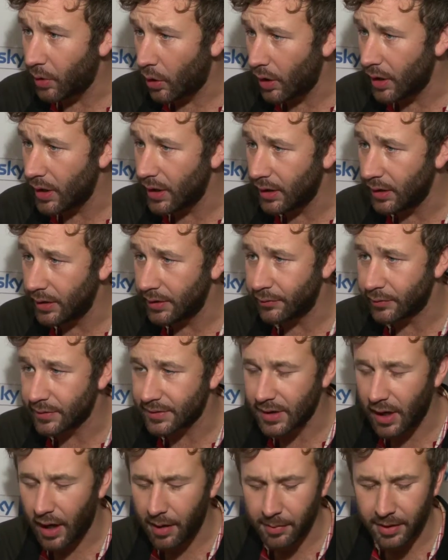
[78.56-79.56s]
Boyle and
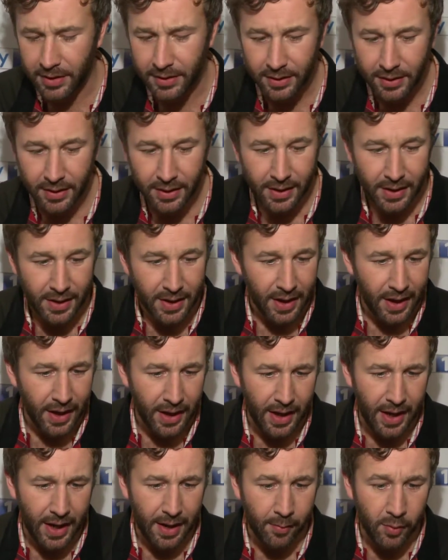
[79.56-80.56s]
Roscommon,
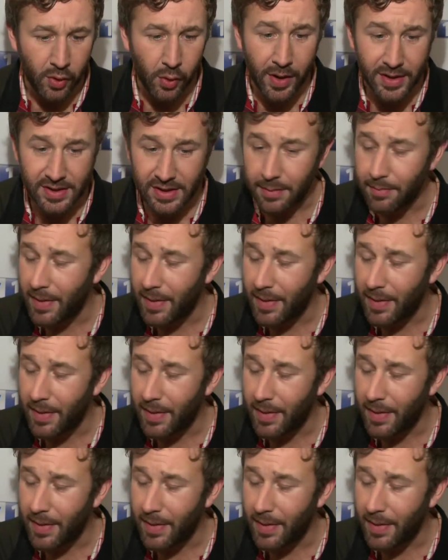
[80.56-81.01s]
um, who has an